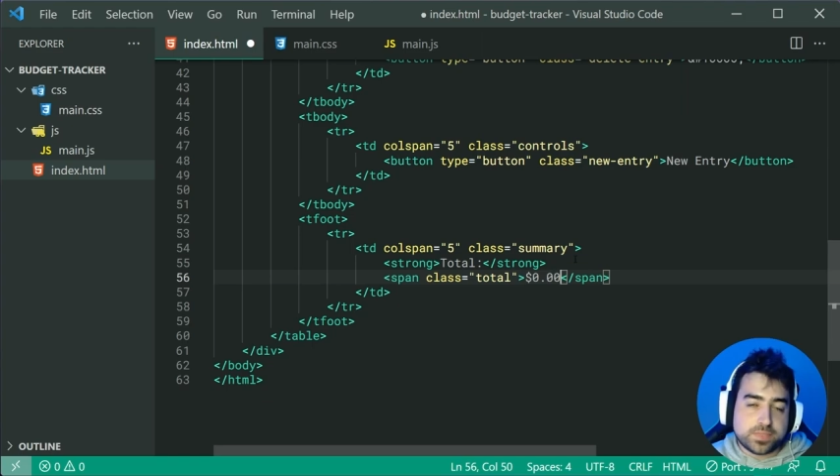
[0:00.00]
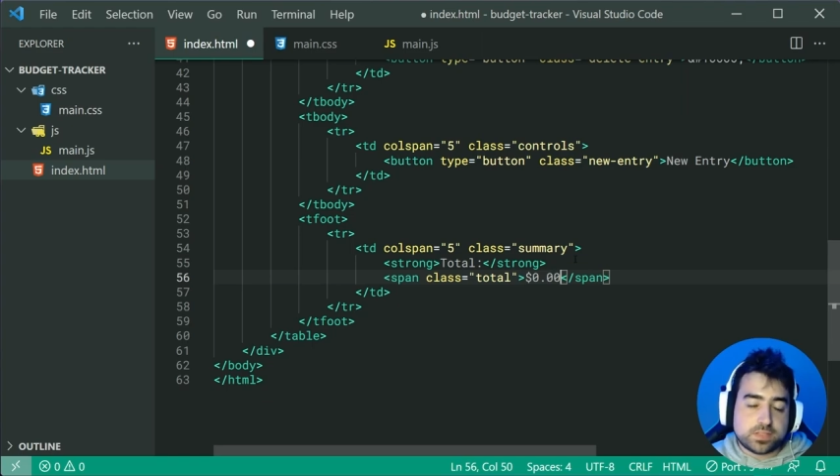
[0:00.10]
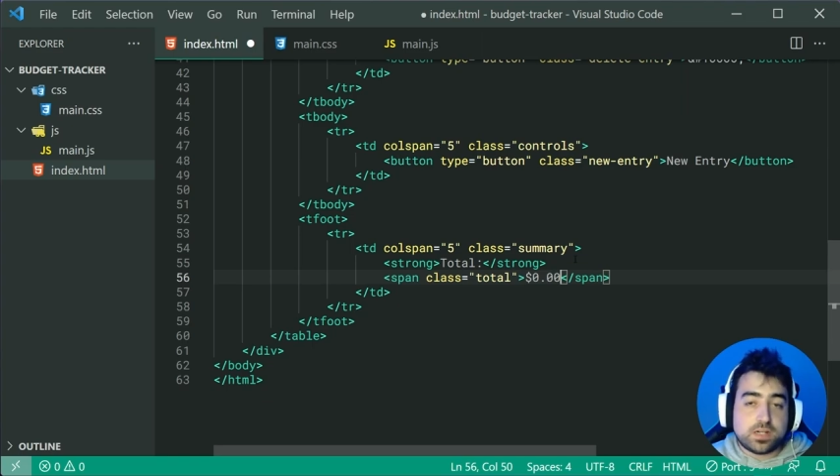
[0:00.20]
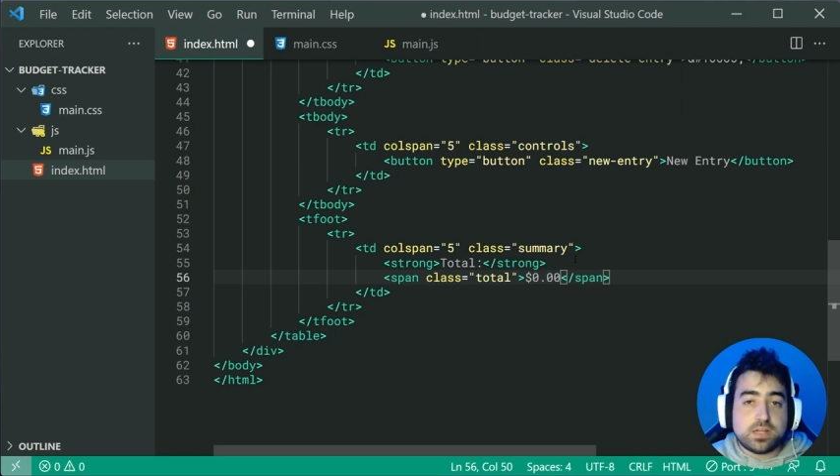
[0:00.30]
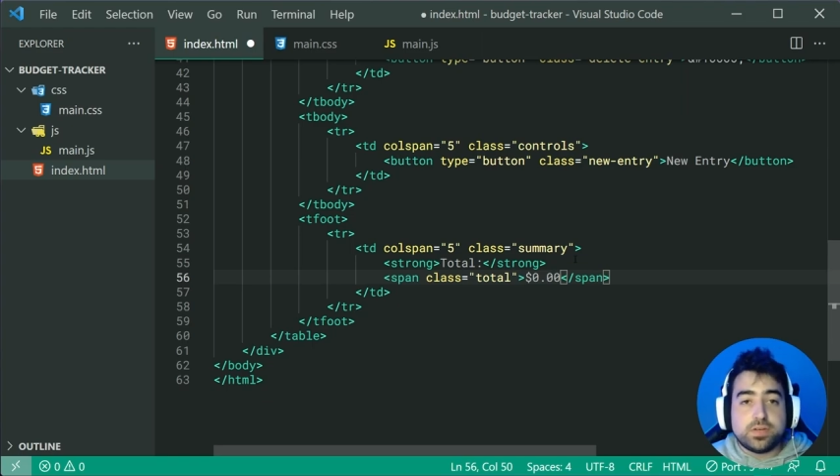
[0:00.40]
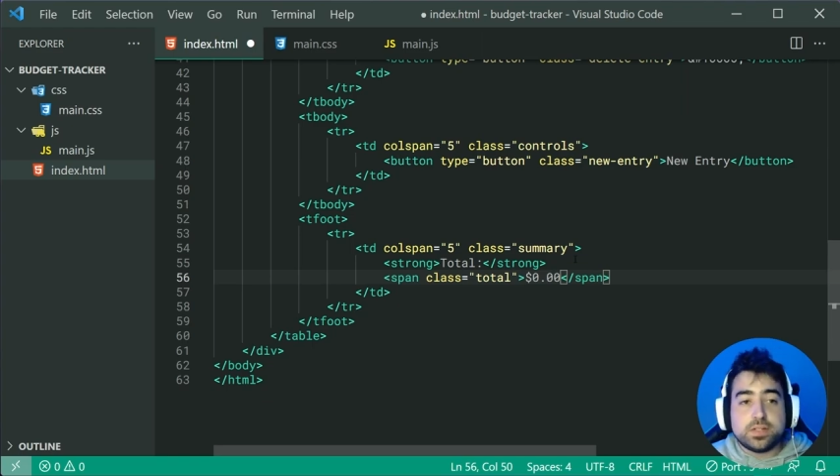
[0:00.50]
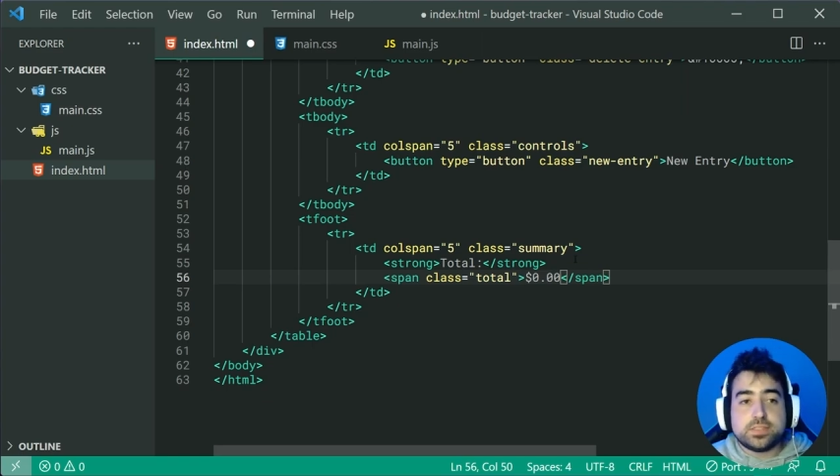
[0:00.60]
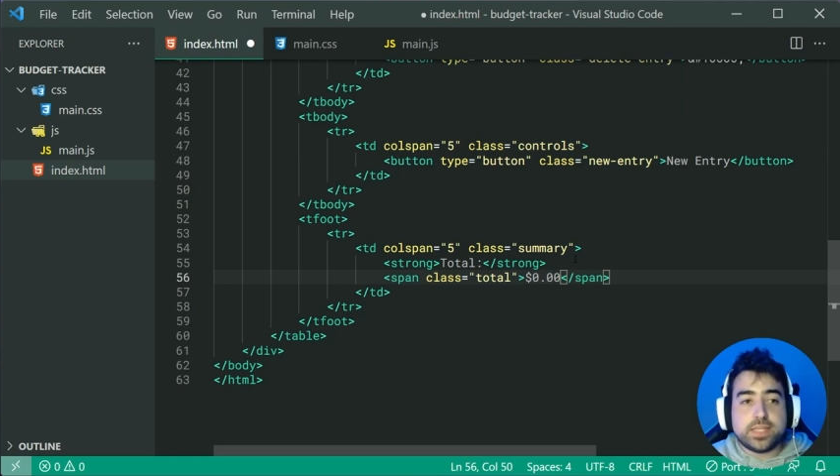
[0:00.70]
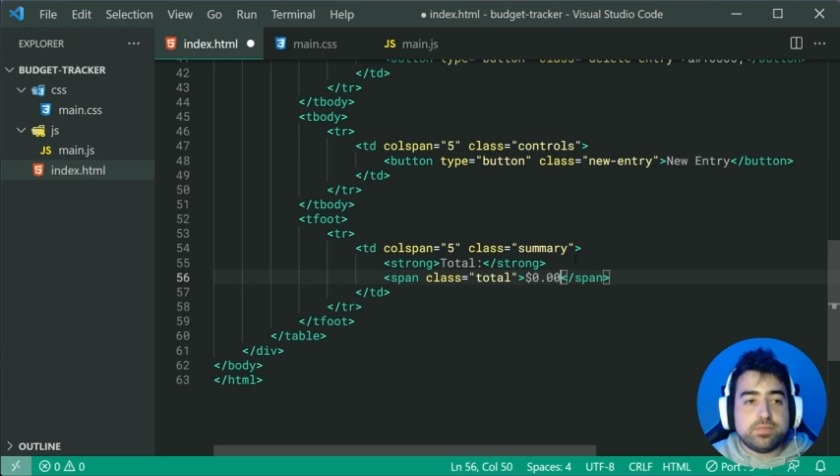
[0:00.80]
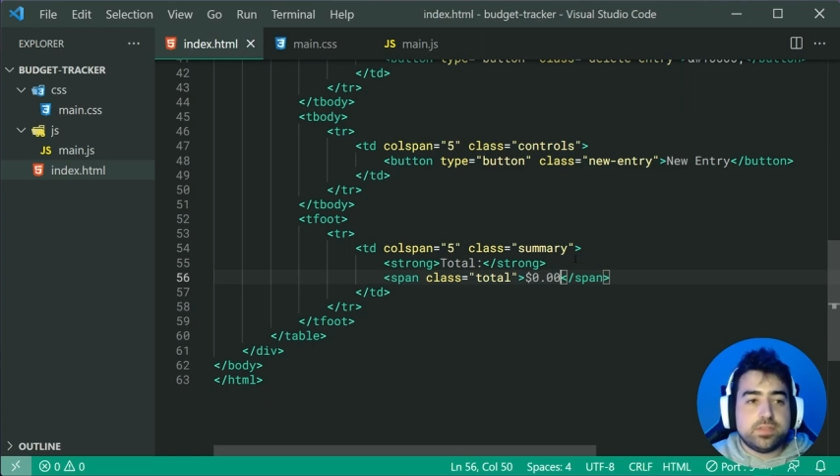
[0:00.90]
So now if I
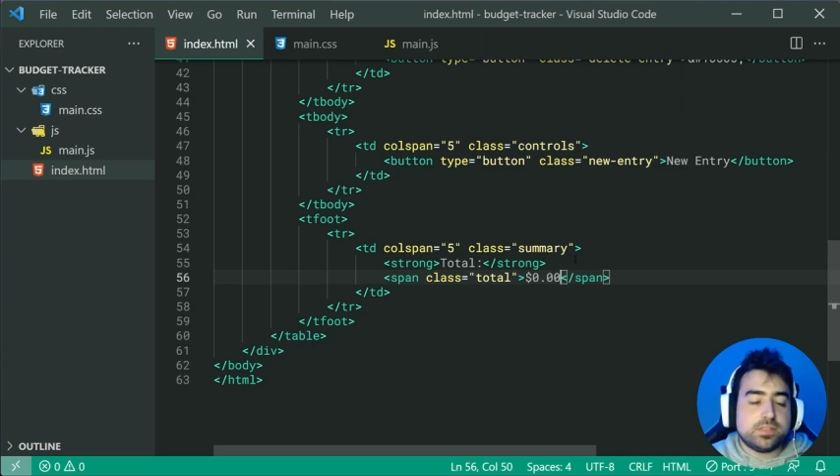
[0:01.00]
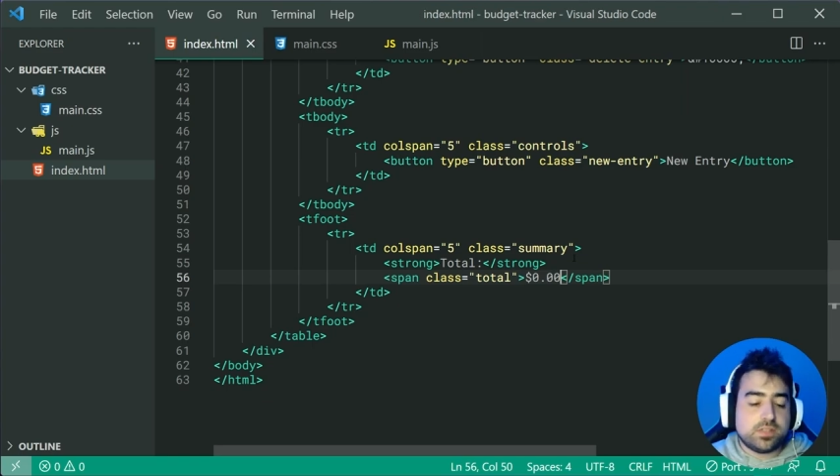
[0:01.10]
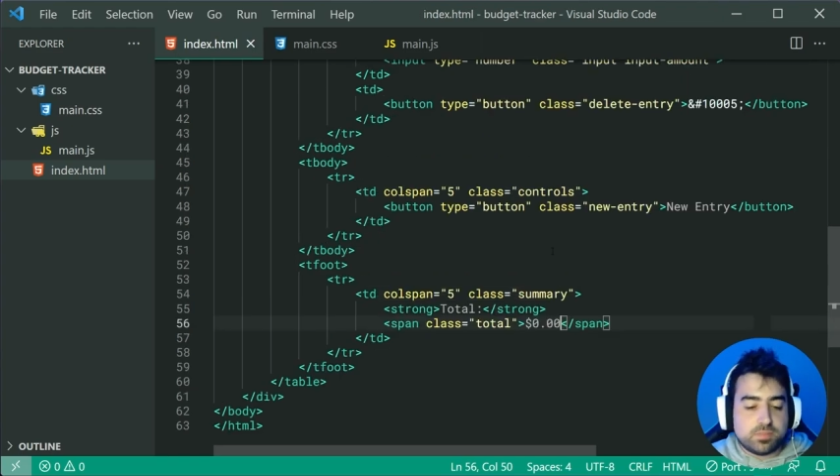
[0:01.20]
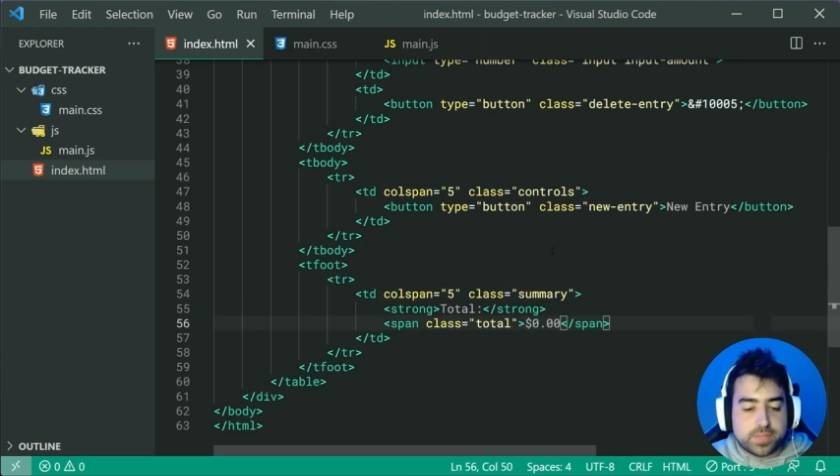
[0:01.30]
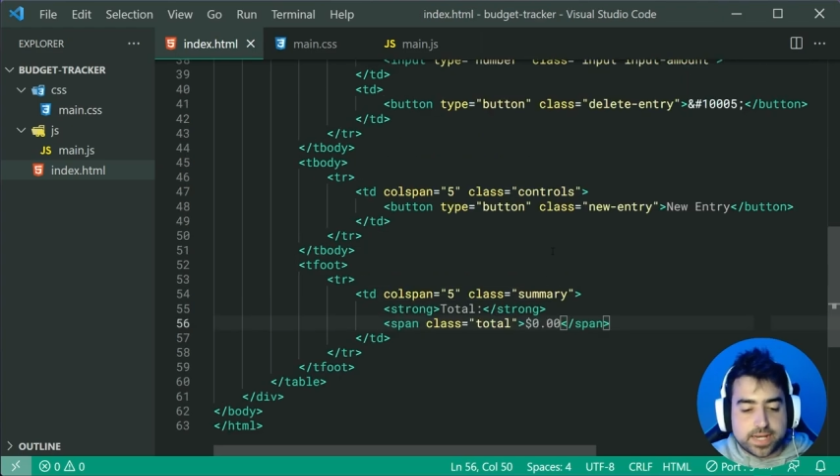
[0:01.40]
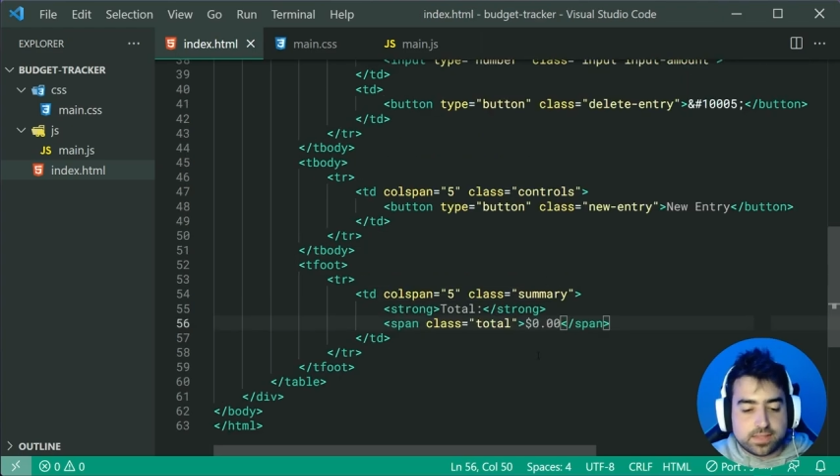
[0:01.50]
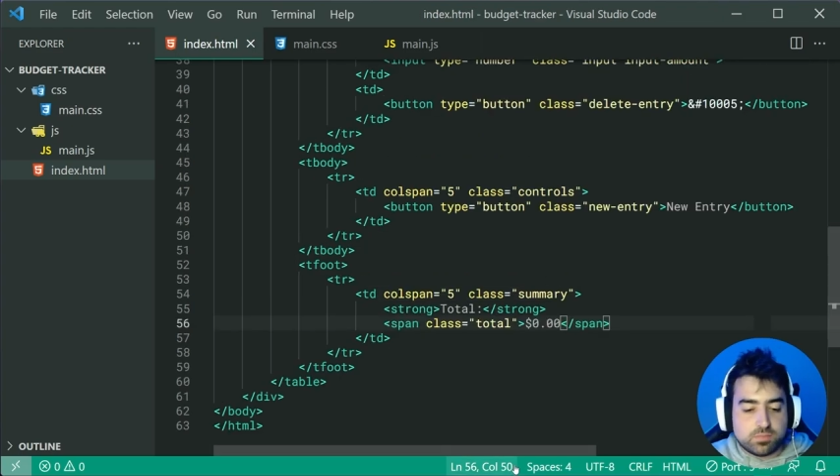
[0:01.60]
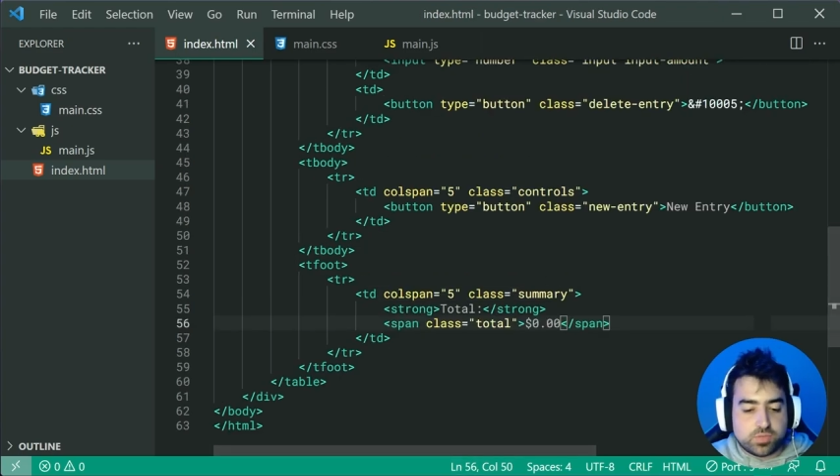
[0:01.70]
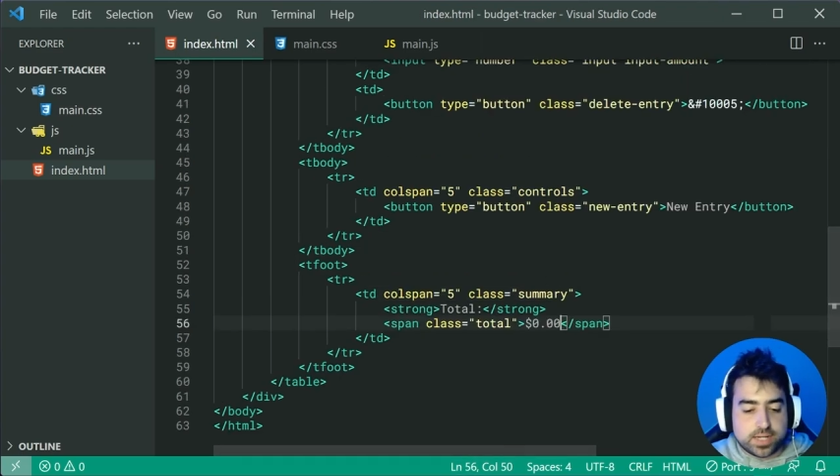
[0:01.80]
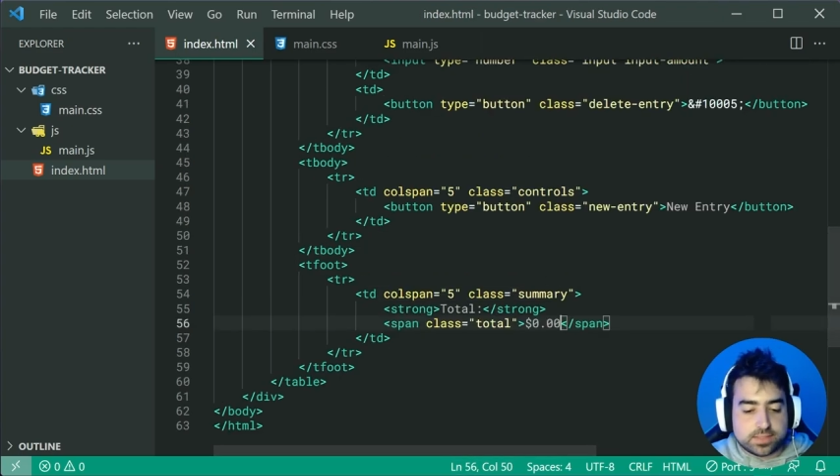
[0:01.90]
save this and go back in the
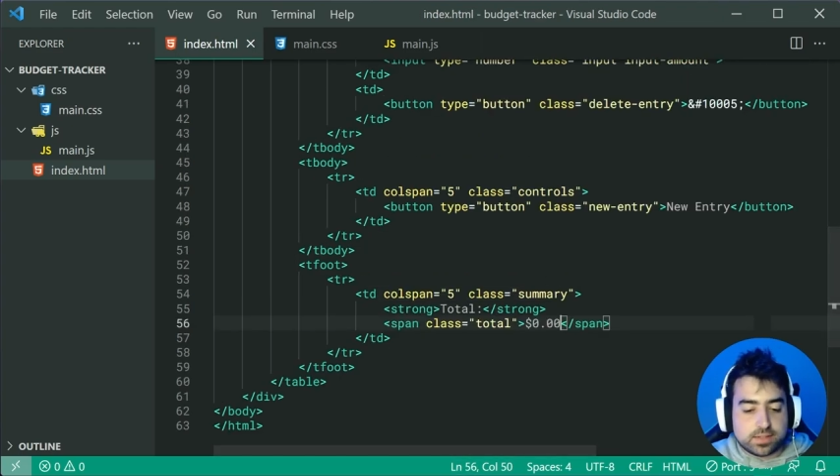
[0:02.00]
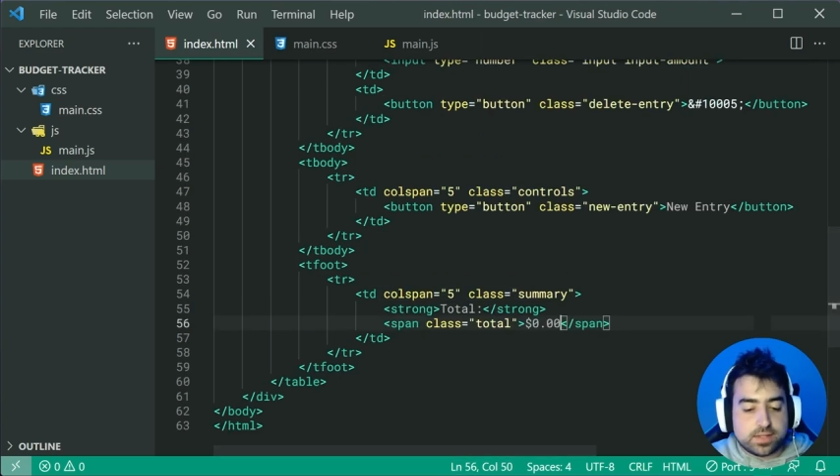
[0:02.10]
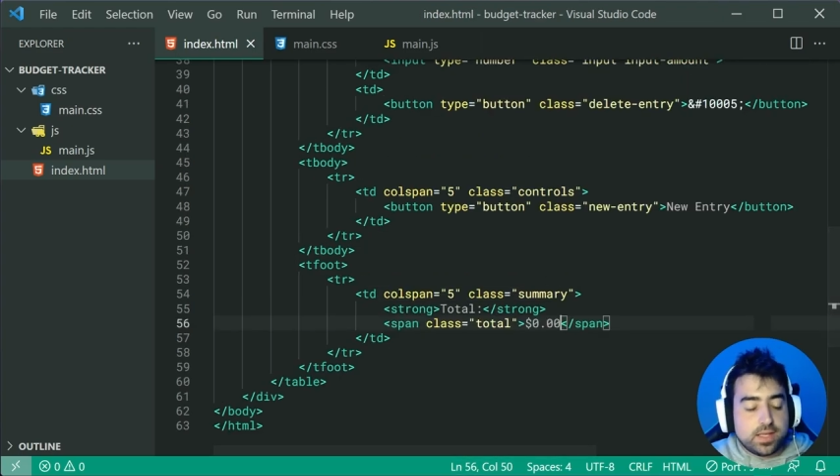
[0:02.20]
browser,